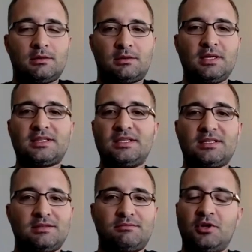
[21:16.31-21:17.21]
This
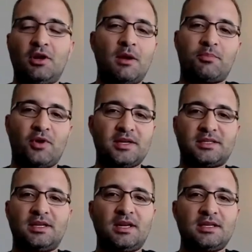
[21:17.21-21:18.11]
is an
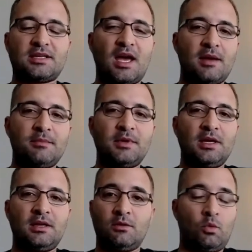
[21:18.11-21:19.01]
unprecedented time
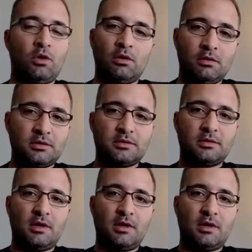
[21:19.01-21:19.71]
in the world